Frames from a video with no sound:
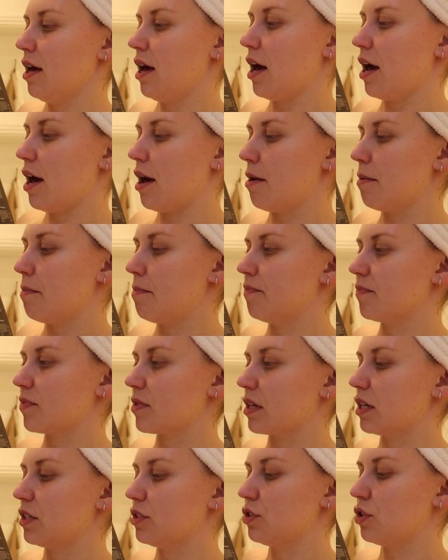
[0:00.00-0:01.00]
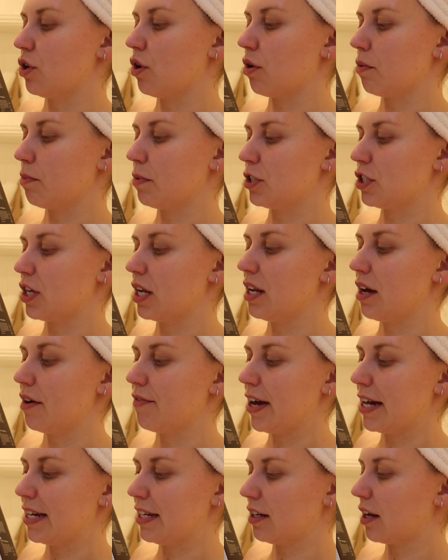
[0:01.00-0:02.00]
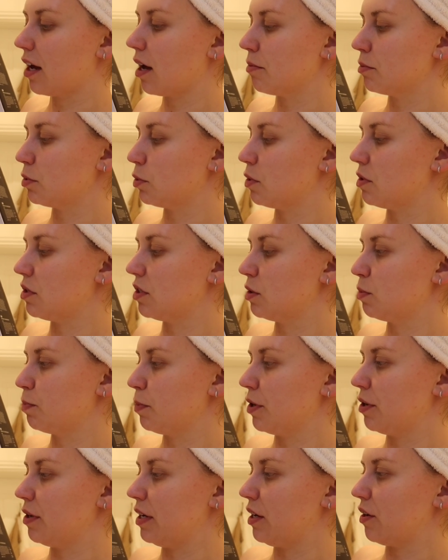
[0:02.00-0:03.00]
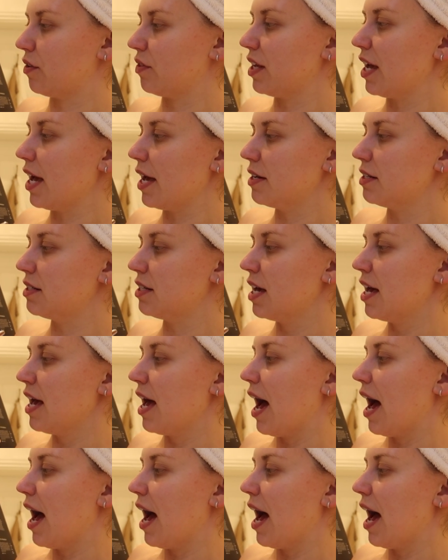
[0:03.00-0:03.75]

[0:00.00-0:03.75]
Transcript: um, top, which I love, and it comes with the spoolie on the end,